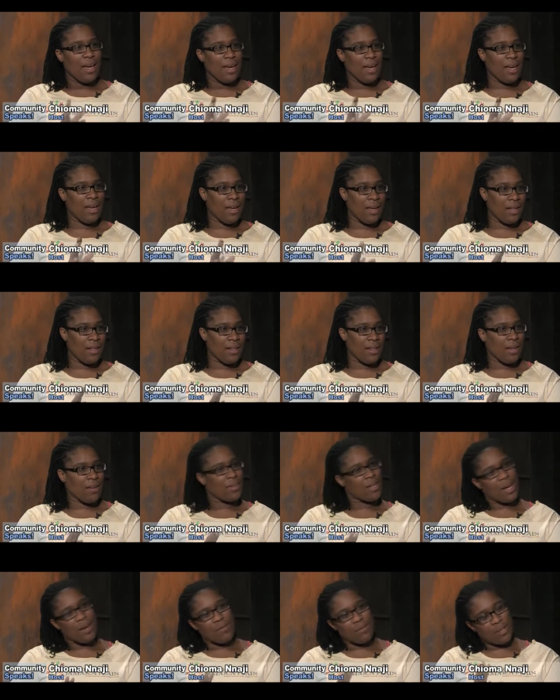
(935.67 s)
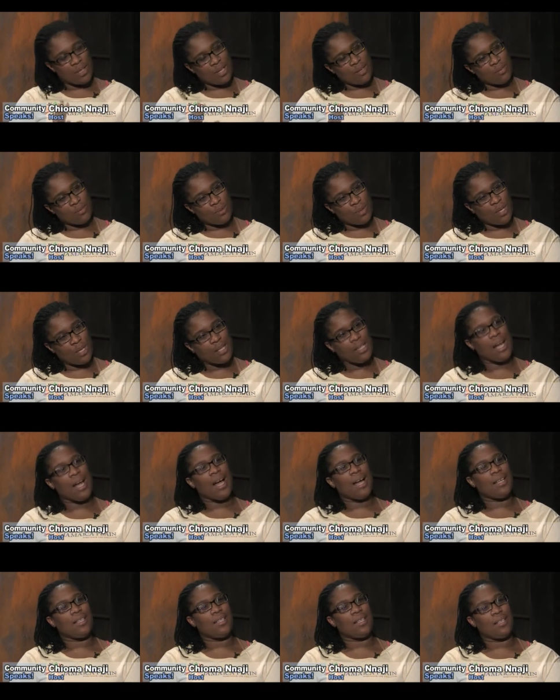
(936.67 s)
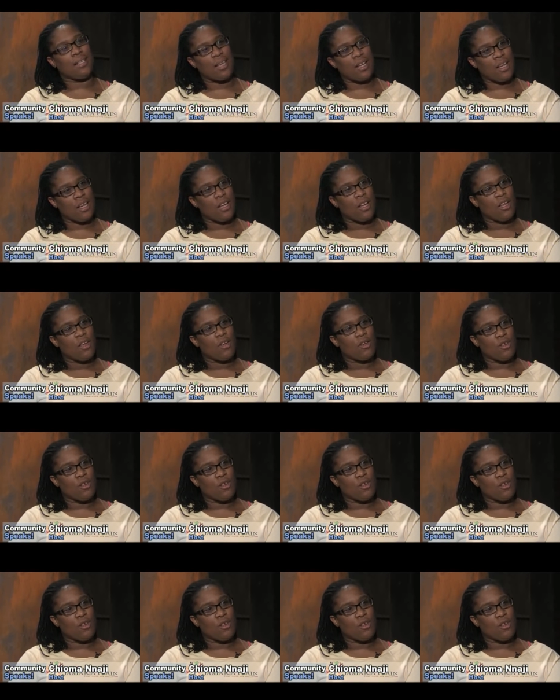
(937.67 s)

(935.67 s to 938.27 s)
and they're not really realizing that